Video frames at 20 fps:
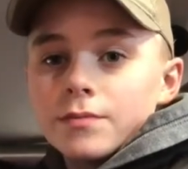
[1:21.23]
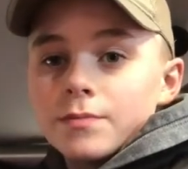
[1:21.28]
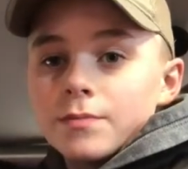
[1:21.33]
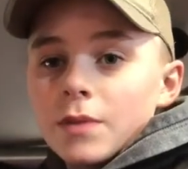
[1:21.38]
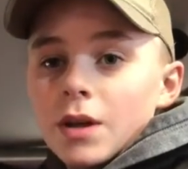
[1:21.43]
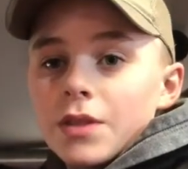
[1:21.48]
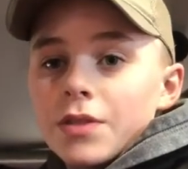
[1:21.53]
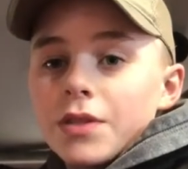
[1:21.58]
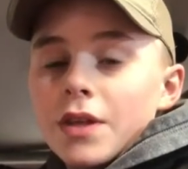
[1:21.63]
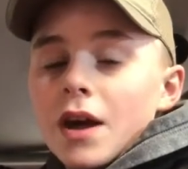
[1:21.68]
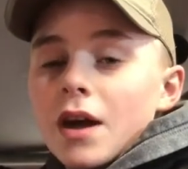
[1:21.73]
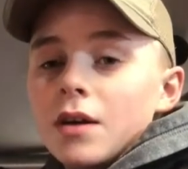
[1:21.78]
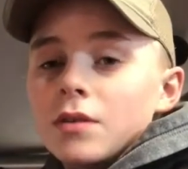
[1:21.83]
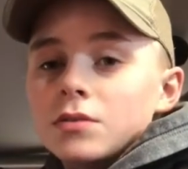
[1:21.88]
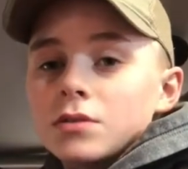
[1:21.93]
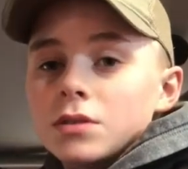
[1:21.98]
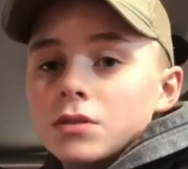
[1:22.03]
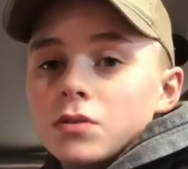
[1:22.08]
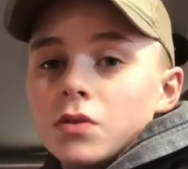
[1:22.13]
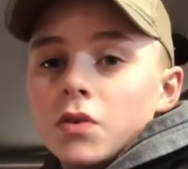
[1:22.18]

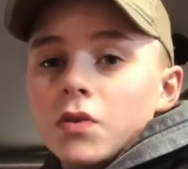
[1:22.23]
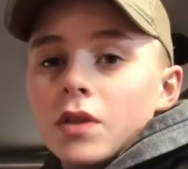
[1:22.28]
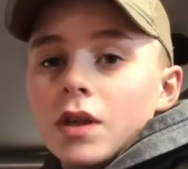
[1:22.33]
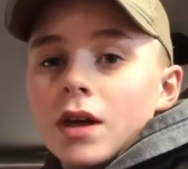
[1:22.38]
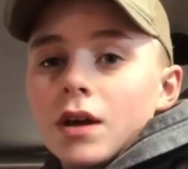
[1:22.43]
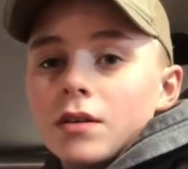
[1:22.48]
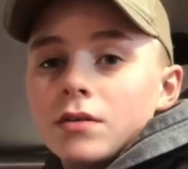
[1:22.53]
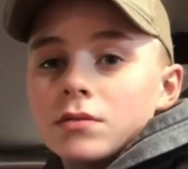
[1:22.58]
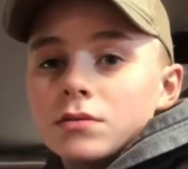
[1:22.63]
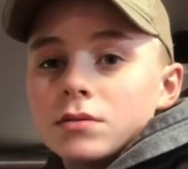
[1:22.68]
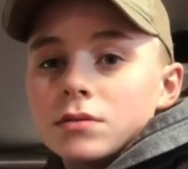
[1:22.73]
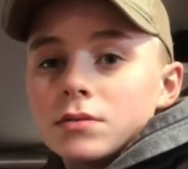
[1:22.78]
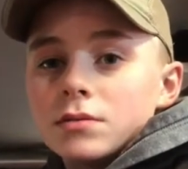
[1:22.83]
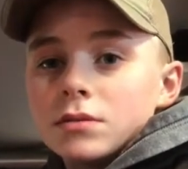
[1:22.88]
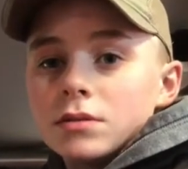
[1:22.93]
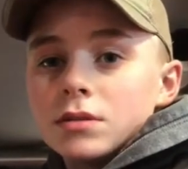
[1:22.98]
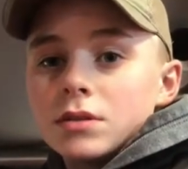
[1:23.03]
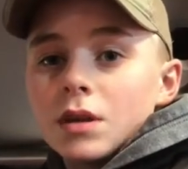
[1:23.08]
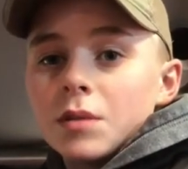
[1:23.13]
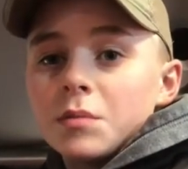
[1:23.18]
1,000,
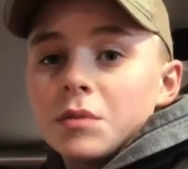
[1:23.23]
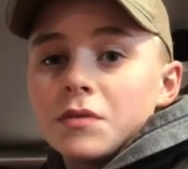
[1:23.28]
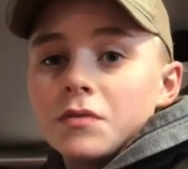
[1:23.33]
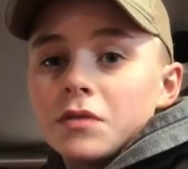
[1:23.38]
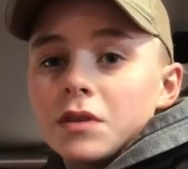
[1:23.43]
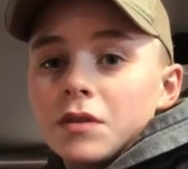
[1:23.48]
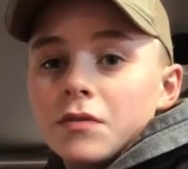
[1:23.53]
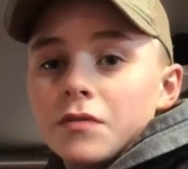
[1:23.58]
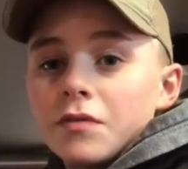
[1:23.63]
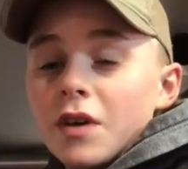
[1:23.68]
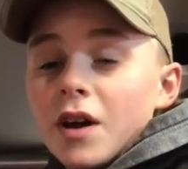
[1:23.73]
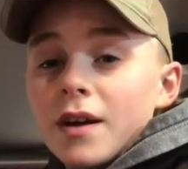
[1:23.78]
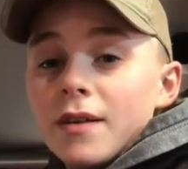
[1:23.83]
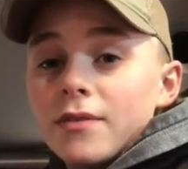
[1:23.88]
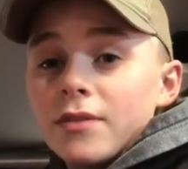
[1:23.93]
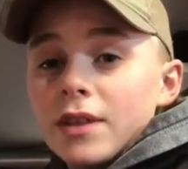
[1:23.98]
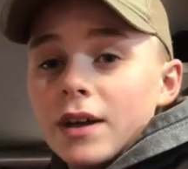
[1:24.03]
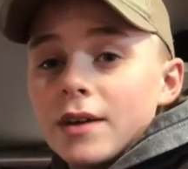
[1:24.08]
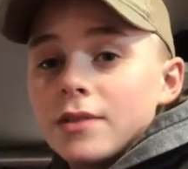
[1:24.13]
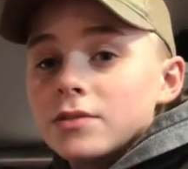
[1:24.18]
2,000, some even have
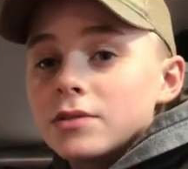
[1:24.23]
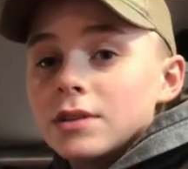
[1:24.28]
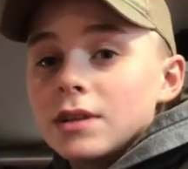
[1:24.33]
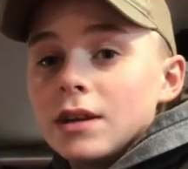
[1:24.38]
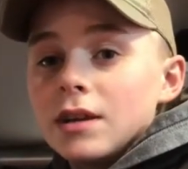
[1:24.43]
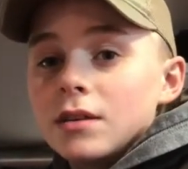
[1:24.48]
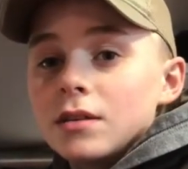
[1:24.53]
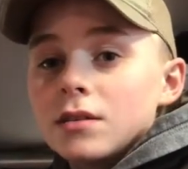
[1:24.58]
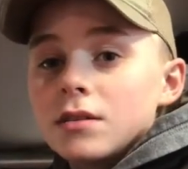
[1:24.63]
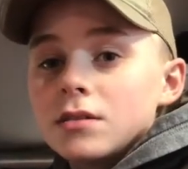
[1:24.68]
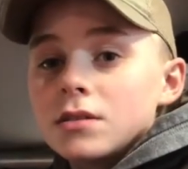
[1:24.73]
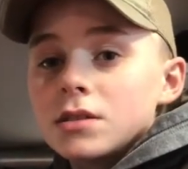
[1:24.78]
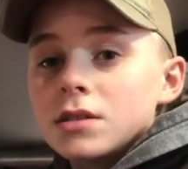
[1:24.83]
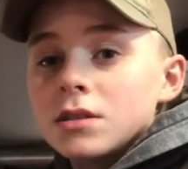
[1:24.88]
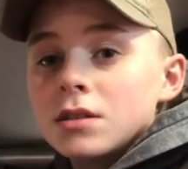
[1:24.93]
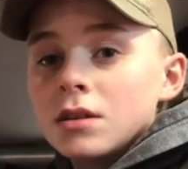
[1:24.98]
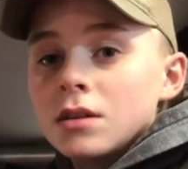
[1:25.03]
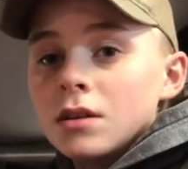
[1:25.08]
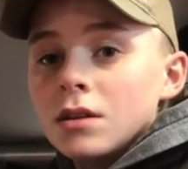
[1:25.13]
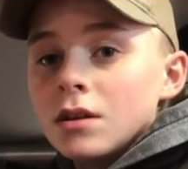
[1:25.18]
5,000 acres
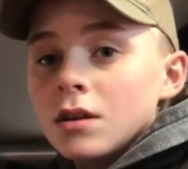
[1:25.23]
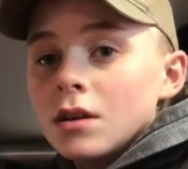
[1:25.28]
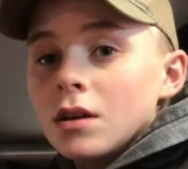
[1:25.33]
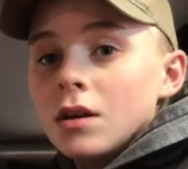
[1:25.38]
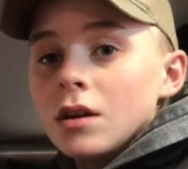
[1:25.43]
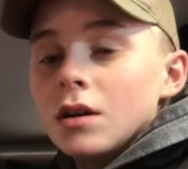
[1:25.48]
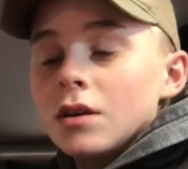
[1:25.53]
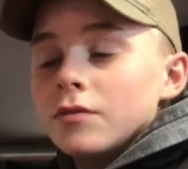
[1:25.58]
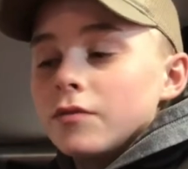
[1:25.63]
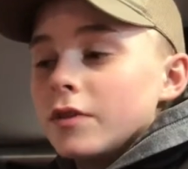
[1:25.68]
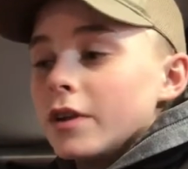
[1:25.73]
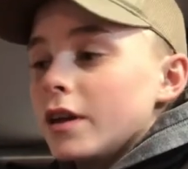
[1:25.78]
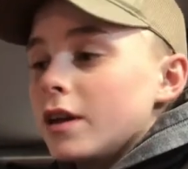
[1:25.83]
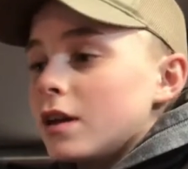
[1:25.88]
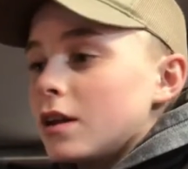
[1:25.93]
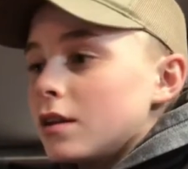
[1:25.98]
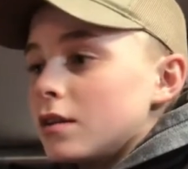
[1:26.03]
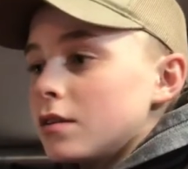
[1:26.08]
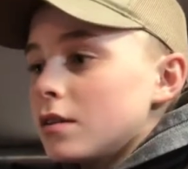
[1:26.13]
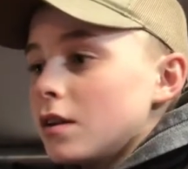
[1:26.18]
of
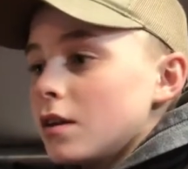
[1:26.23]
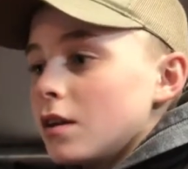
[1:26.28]
land,